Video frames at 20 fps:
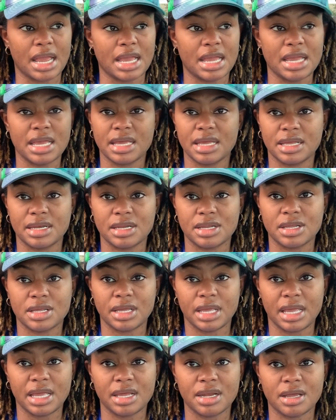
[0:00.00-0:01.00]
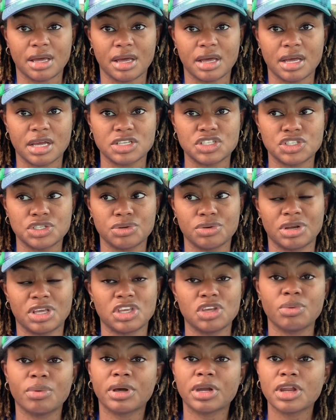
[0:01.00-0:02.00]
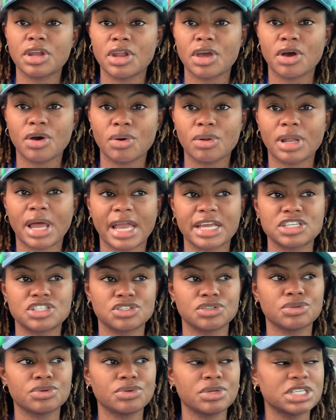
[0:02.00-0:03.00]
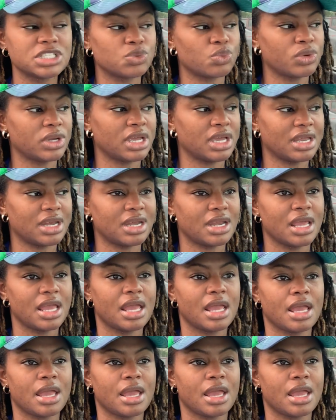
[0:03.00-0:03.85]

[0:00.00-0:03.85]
in June, and you want to know, like, June is when